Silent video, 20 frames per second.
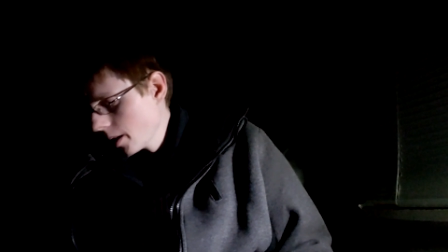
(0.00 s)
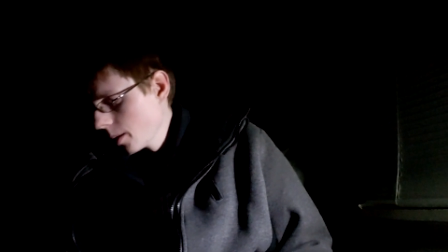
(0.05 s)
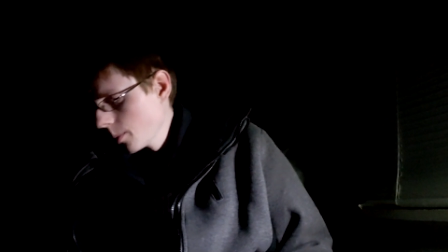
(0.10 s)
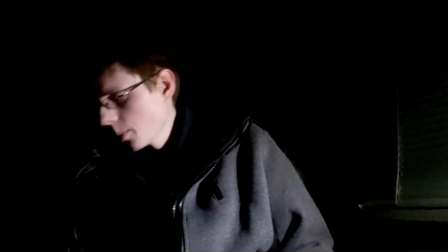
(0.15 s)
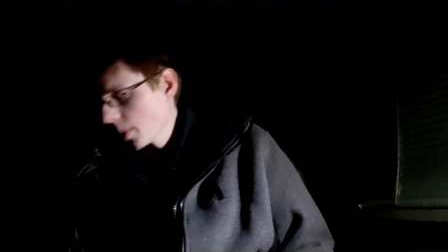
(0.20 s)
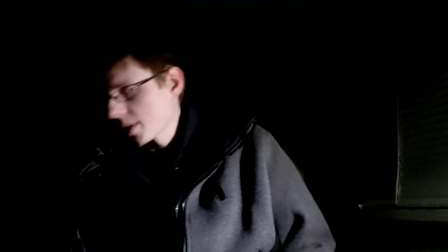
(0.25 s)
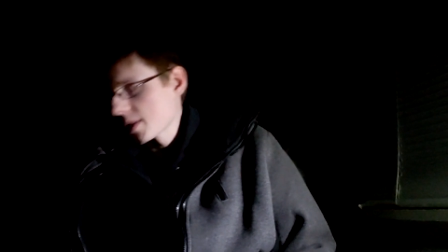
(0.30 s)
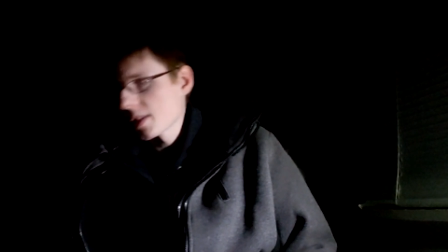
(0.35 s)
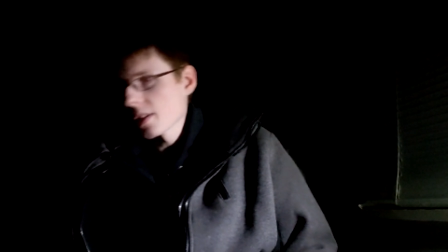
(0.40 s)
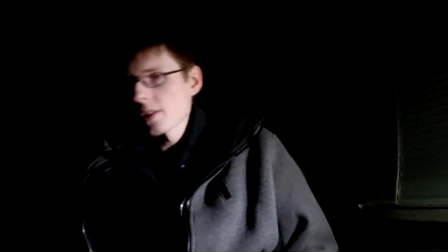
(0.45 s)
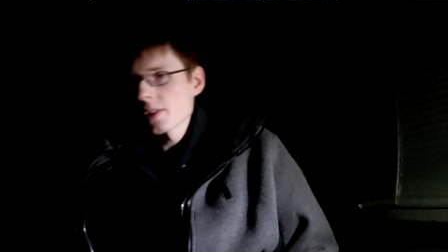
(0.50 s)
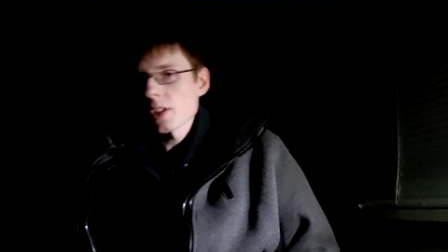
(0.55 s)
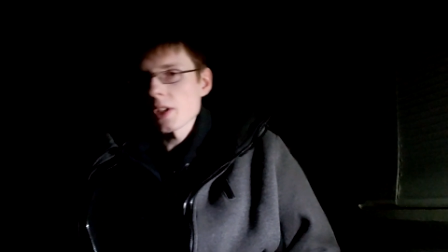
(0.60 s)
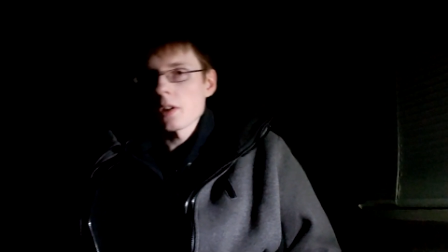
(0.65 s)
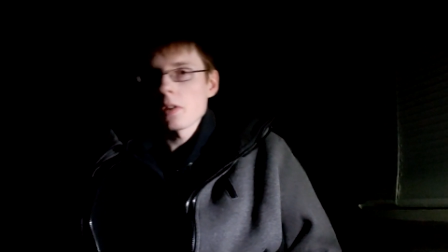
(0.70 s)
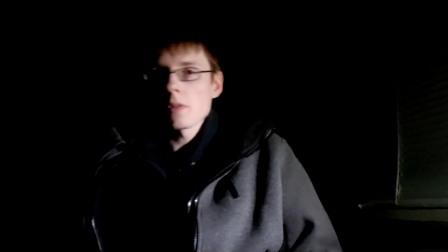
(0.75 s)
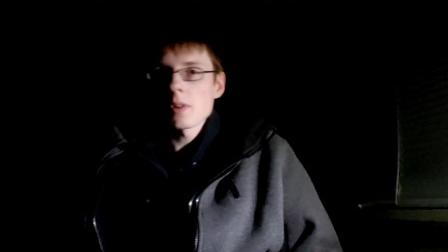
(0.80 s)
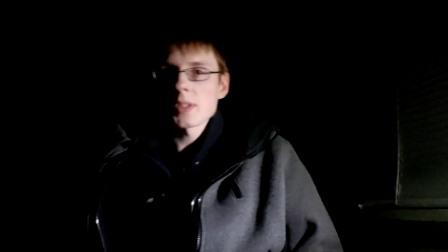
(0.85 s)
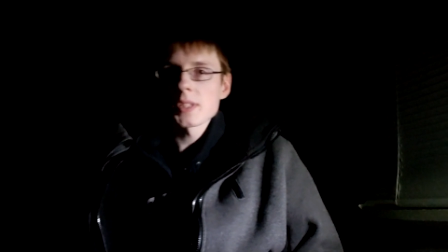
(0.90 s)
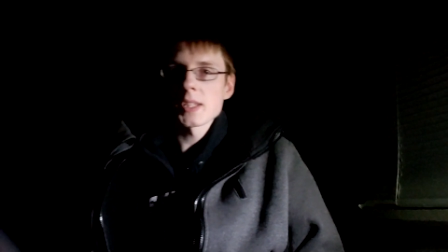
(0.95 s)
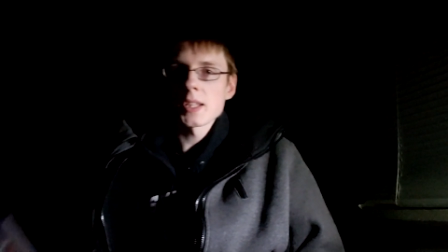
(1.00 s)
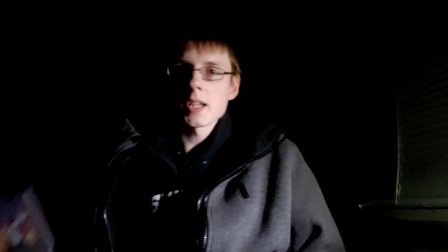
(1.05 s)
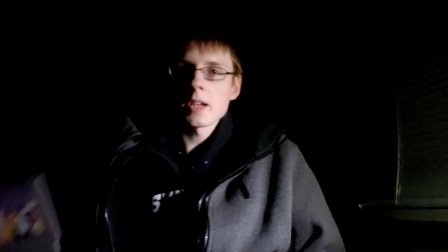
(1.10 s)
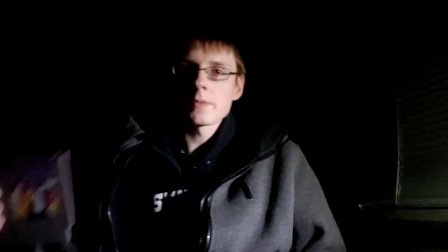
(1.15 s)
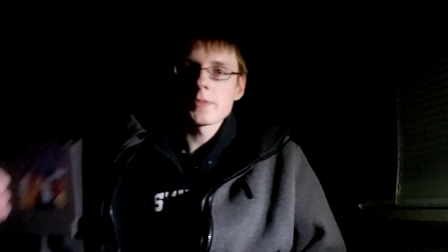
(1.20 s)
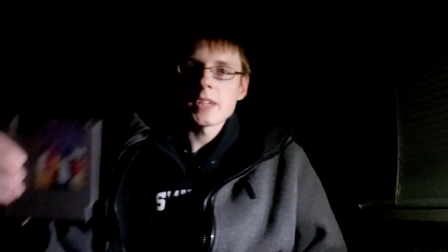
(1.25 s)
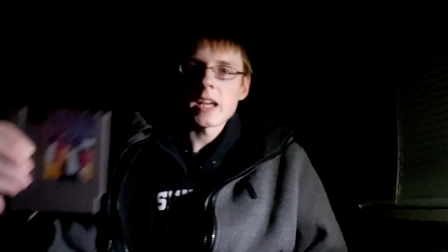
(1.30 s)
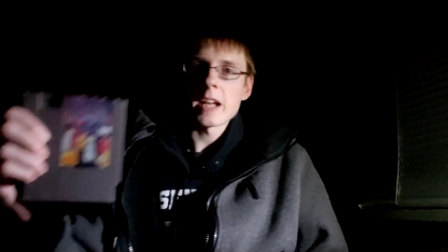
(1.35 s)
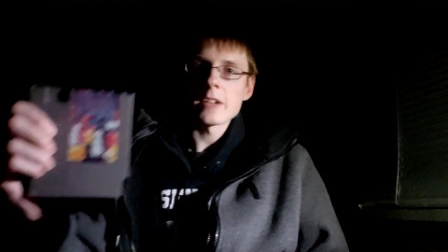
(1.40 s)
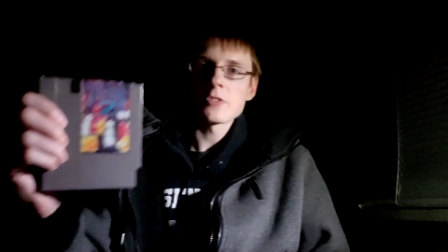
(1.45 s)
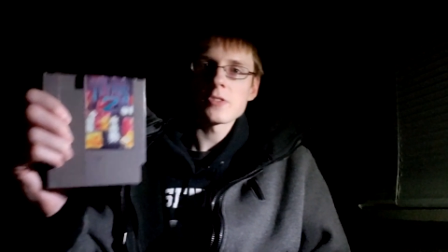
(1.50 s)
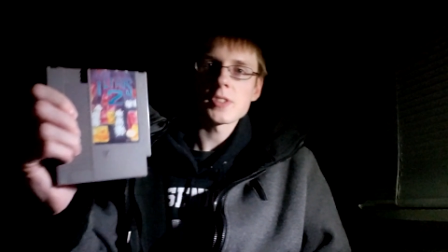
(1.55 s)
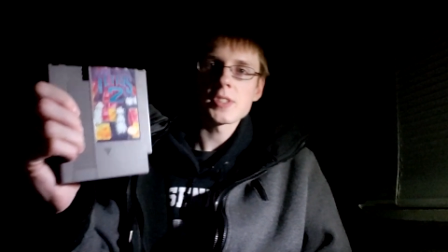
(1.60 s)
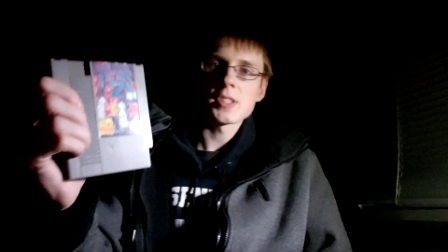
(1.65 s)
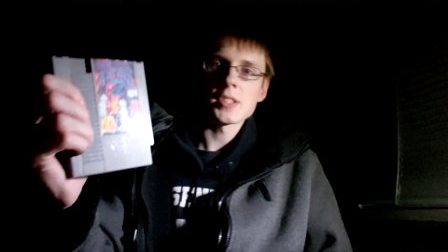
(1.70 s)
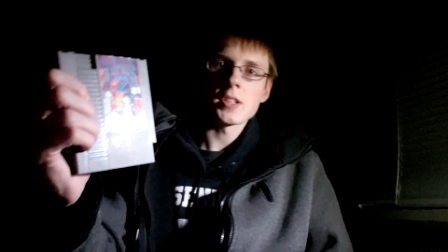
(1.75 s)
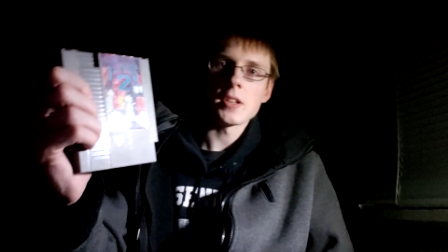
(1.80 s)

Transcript: But seriously, who doesn't love Tetris